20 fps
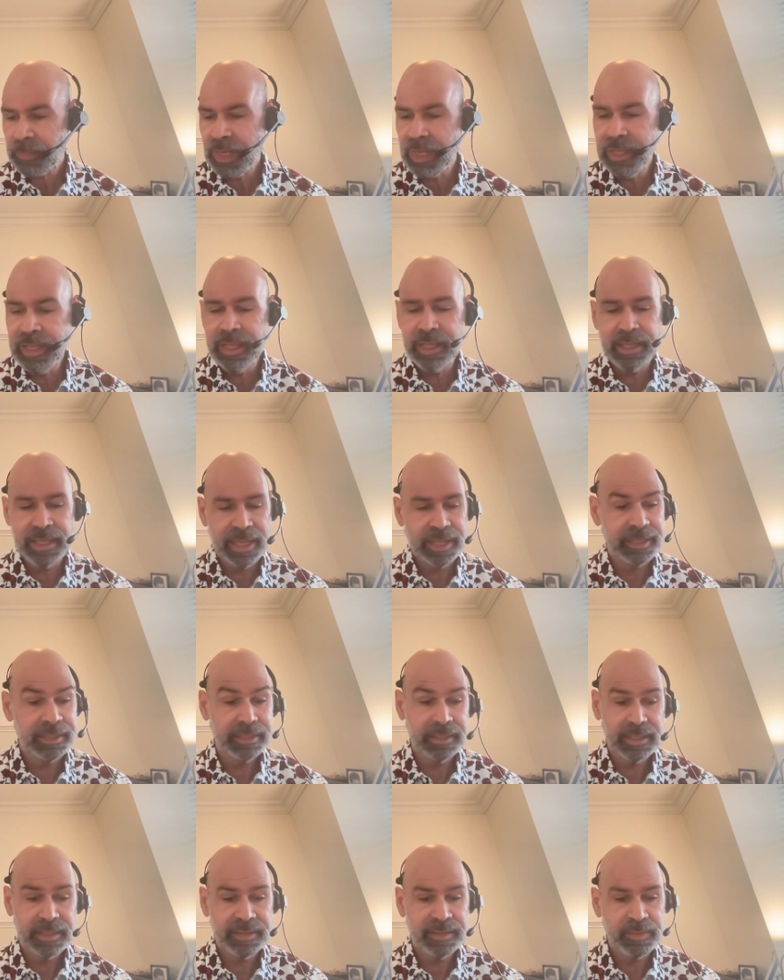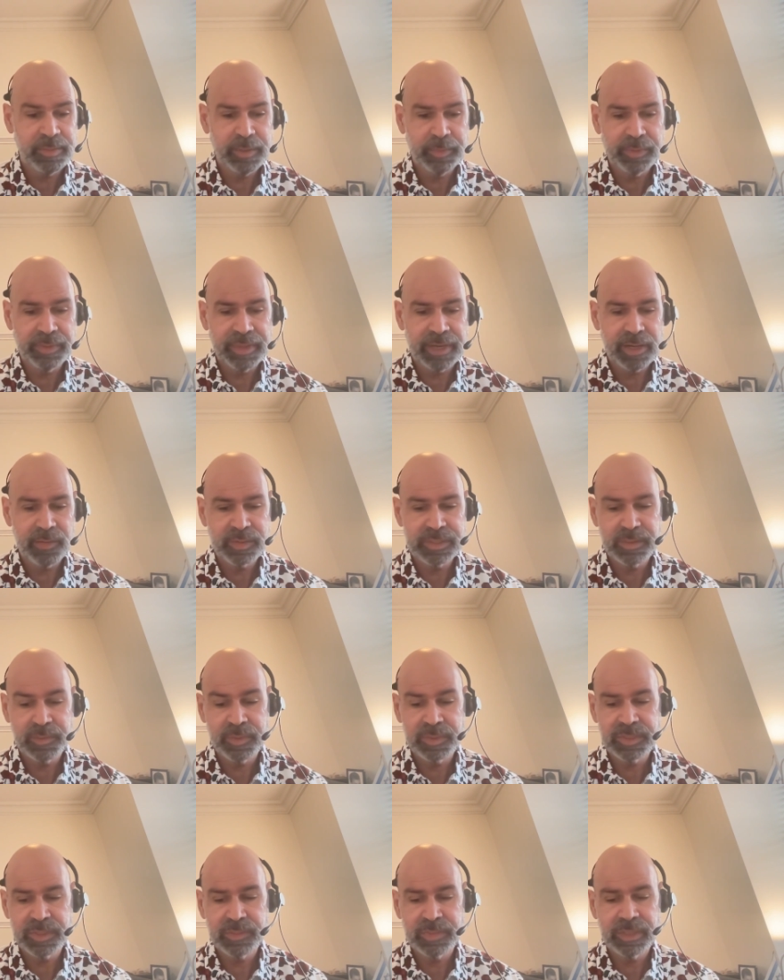and the people that I was
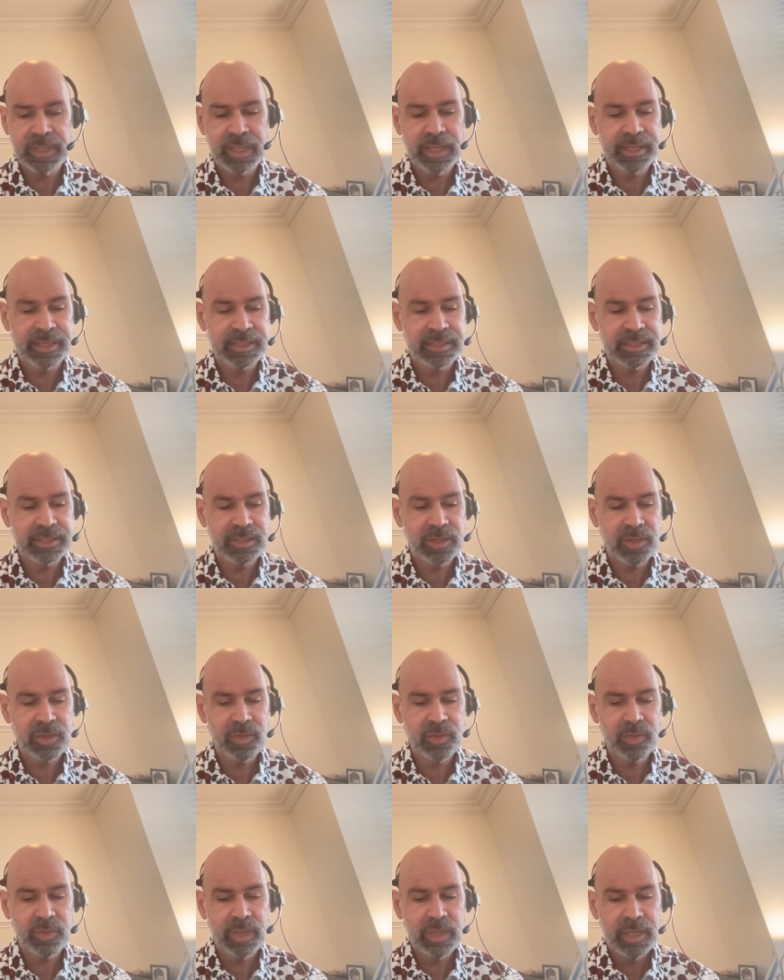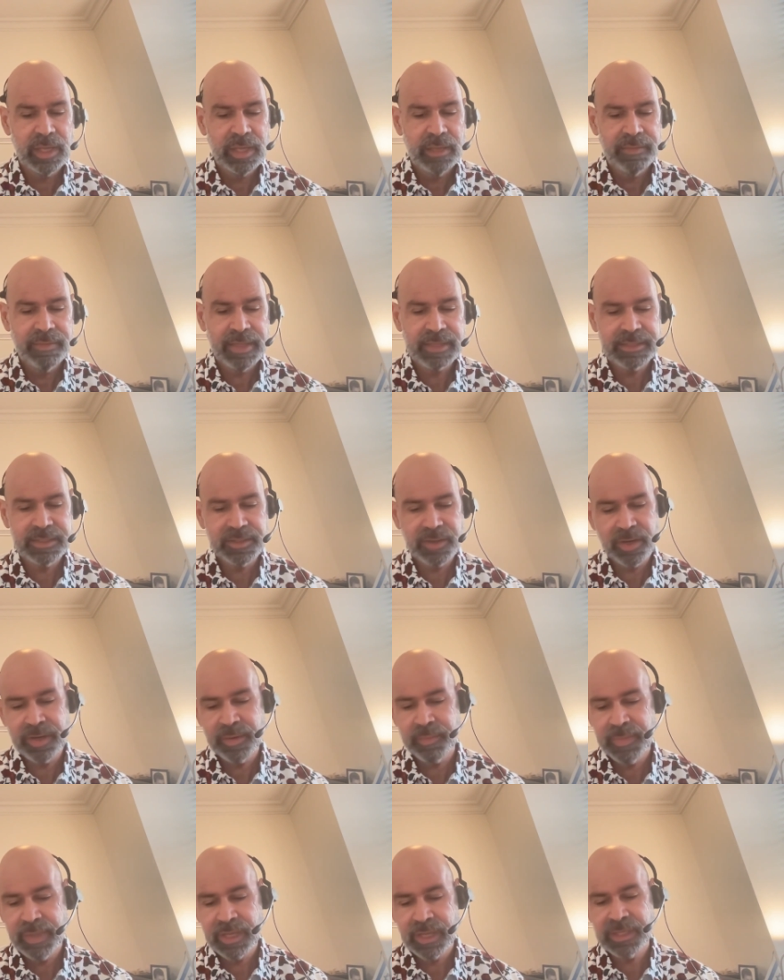supposed to be like. So that
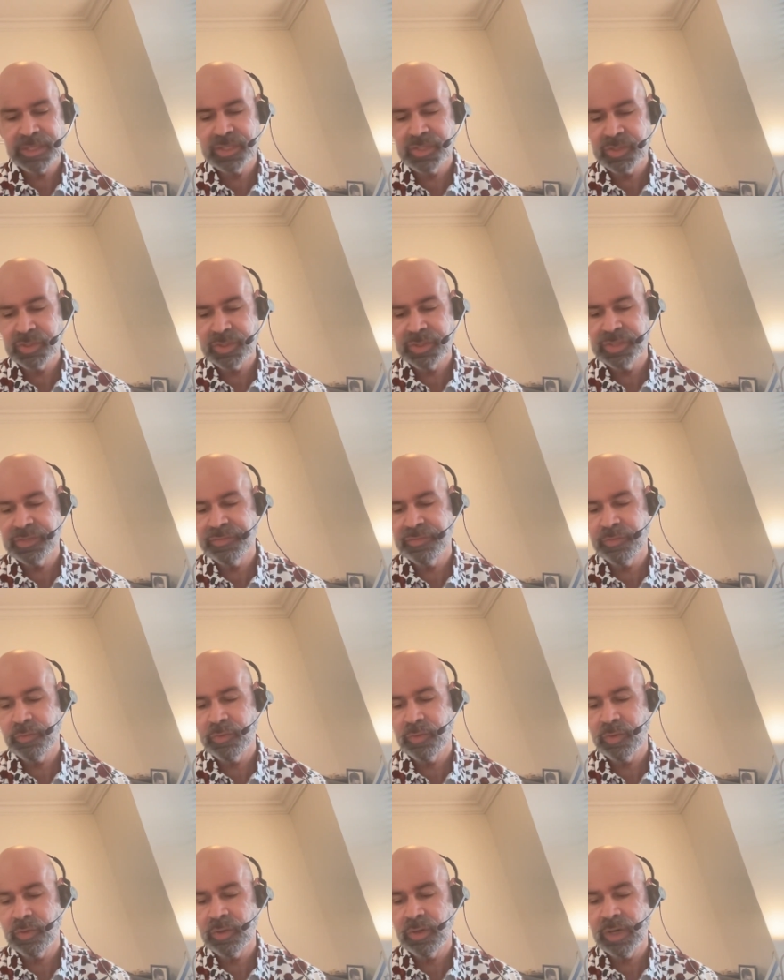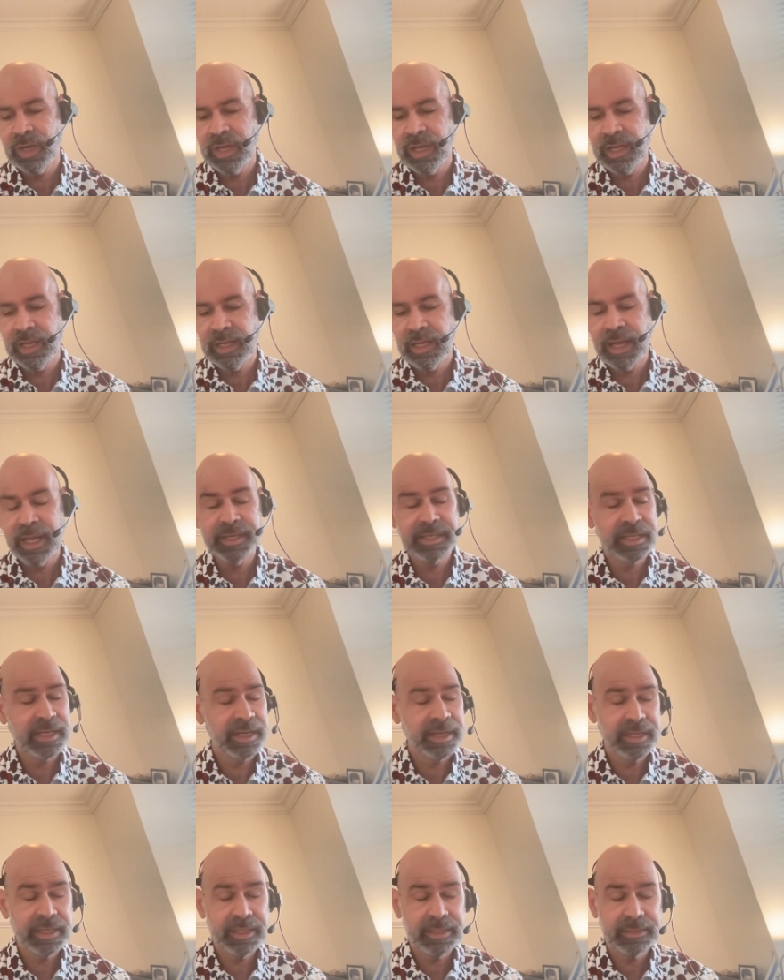started me on a search for
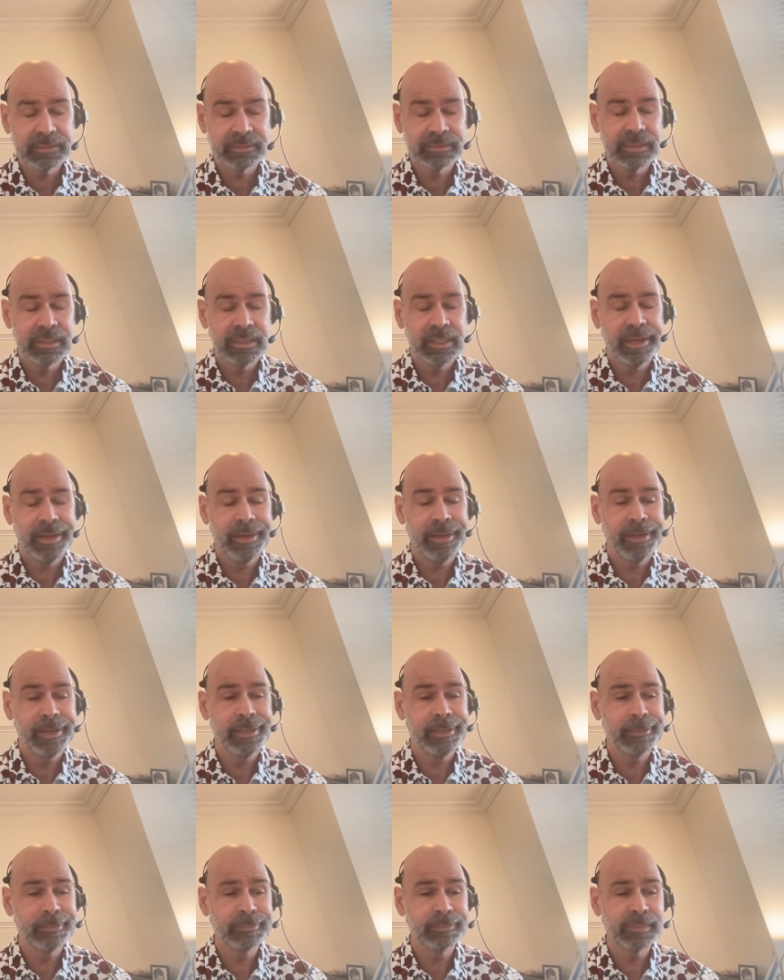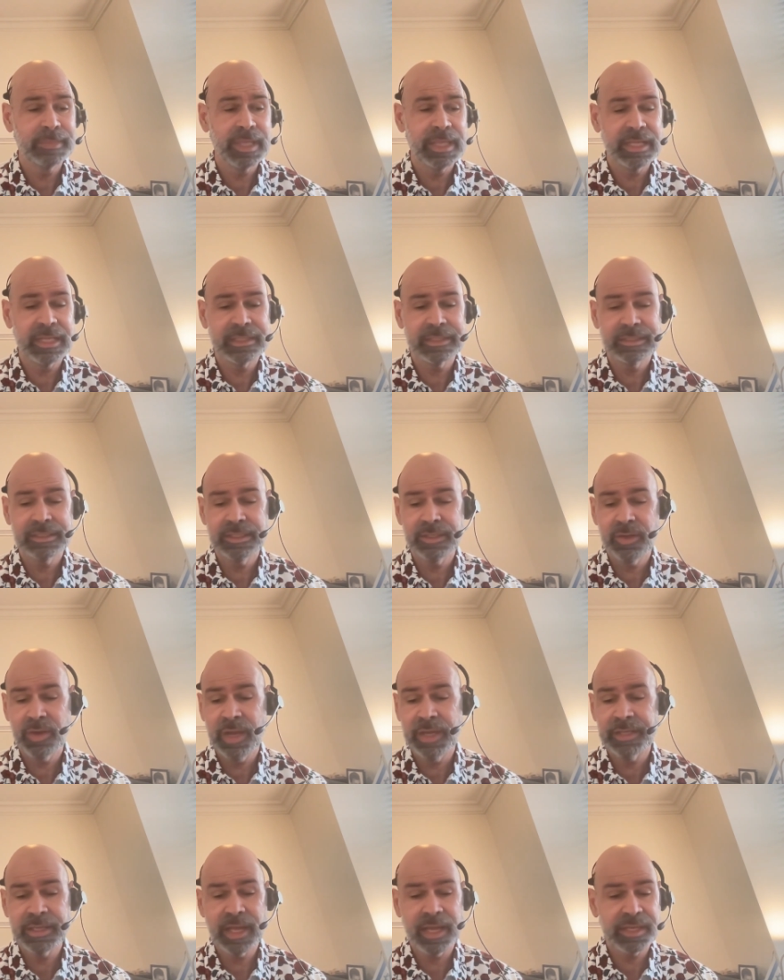identity.
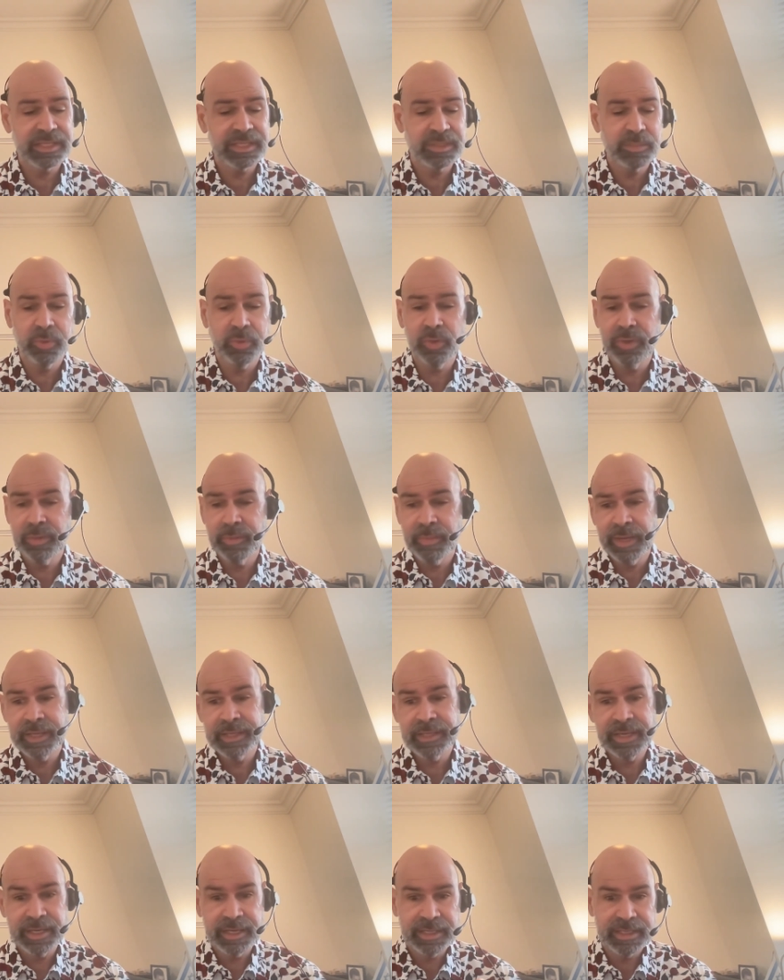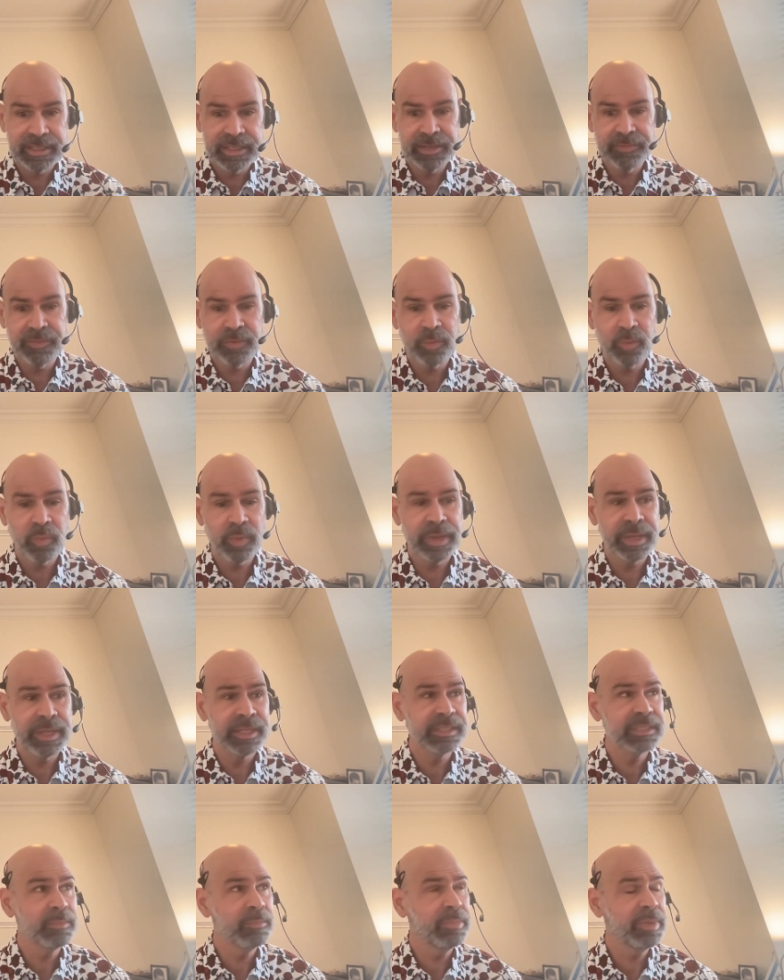I explored my identity in different
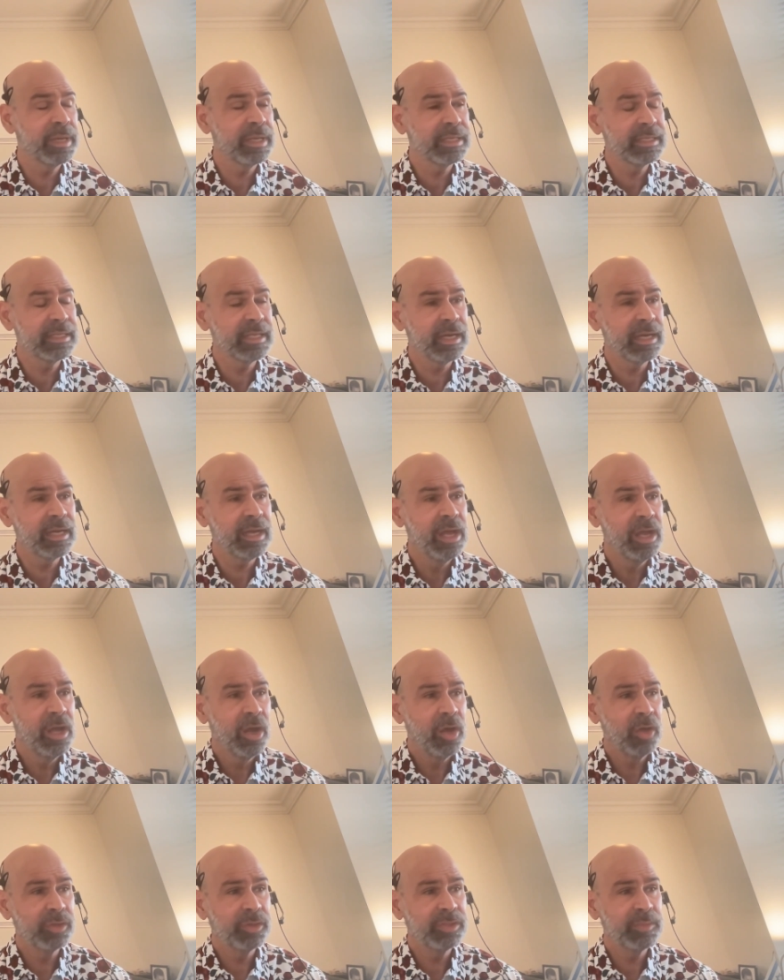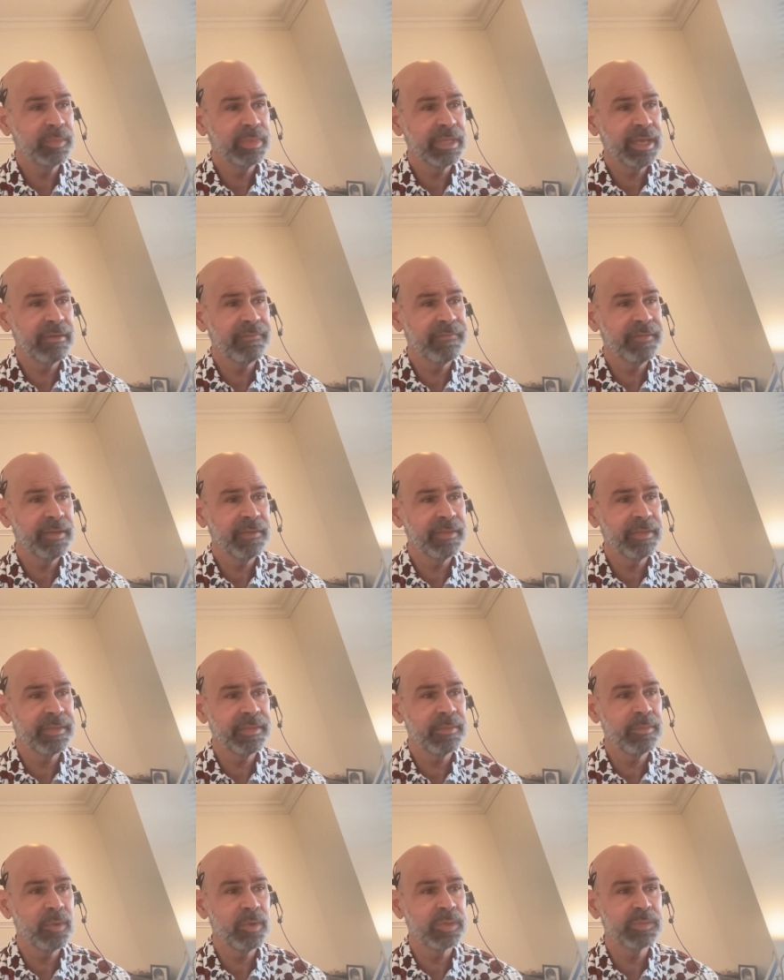ways, but ultimately I found that
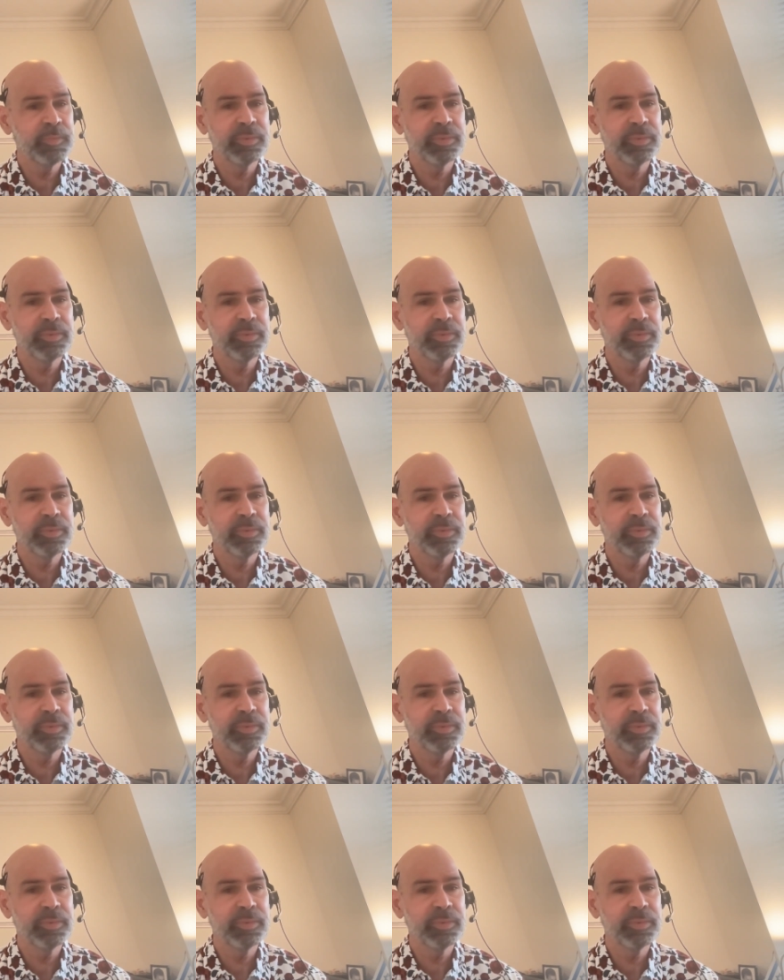the most